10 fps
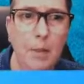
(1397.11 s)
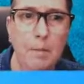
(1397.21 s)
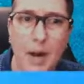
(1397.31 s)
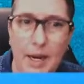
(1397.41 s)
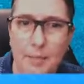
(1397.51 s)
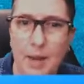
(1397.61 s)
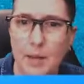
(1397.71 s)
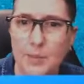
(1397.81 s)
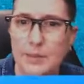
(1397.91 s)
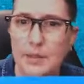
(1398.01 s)
Mind
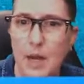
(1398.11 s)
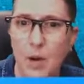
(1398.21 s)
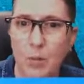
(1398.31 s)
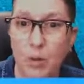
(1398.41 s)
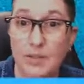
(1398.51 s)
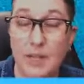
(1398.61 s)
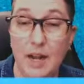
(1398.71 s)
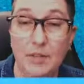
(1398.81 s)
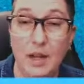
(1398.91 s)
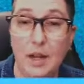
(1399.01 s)
maps. How important is
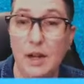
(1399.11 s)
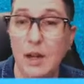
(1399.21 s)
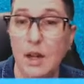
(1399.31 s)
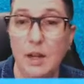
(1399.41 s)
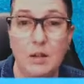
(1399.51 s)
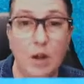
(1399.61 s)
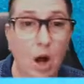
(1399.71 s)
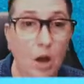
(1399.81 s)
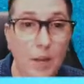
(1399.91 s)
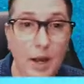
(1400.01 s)
that? I've got
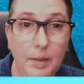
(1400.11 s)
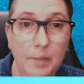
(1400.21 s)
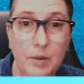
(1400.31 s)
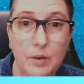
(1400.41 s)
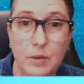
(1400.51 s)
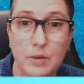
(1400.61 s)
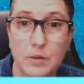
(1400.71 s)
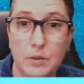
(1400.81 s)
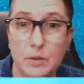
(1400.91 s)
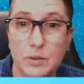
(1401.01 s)
all my middle
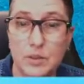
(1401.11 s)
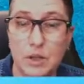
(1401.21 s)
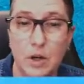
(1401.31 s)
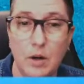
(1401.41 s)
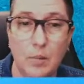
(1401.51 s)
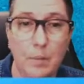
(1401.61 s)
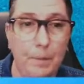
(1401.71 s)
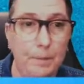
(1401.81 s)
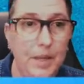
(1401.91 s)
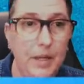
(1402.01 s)
schools are
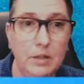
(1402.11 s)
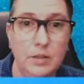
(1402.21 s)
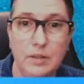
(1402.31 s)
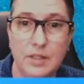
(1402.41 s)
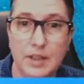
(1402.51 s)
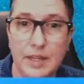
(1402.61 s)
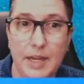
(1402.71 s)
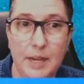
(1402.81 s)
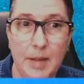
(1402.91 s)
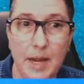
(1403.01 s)
big on using
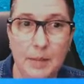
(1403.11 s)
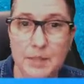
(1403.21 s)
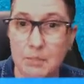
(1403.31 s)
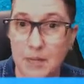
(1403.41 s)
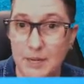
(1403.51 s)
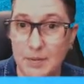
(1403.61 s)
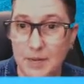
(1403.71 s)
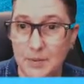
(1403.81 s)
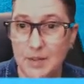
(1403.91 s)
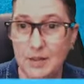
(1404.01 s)
thinking maps and mind
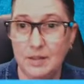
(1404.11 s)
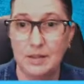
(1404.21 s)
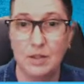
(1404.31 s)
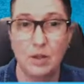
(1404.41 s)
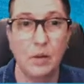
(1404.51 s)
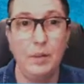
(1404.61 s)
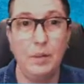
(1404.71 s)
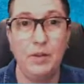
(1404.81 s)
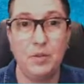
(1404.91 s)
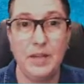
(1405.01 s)
maps, and this is a great
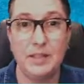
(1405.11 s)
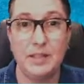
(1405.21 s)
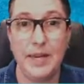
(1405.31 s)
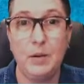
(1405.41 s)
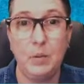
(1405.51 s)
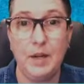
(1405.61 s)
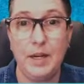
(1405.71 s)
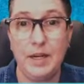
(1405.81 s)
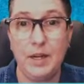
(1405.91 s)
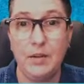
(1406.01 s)
way for me to take
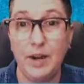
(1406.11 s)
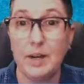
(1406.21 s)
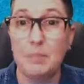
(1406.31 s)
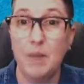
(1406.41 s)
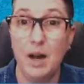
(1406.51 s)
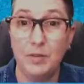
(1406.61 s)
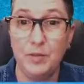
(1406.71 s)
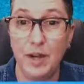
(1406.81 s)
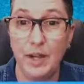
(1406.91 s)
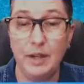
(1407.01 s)
one in here that I can
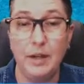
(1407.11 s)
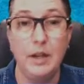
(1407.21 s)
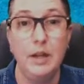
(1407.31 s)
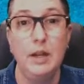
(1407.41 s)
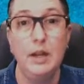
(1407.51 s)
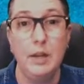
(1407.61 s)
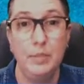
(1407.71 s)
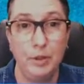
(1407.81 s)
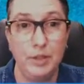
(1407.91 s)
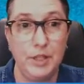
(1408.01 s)
modify it
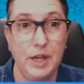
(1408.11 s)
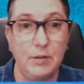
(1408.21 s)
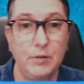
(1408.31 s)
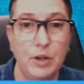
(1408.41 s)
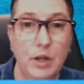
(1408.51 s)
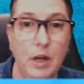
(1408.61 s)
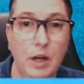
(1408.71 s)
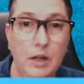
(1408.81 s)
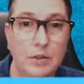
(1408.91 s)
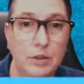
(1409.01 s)
and push it out for
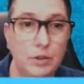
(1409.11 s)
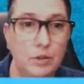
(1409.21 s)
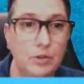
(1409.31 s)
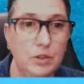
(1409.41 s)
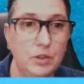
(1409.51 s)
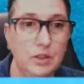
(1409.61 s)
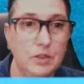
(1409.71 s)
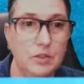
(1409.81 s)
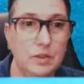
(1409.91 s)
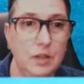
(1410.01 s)
to
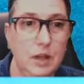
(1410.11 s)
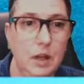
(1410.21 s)
students.